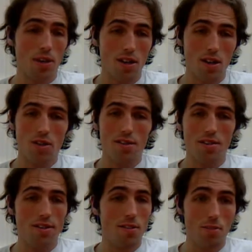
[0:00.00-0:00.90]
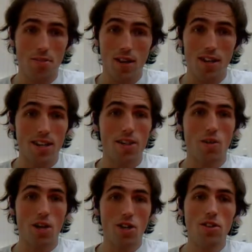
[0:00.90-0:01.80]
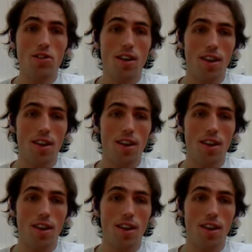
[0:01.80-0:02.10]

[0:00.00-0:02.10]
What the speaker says: countries and some Indian locations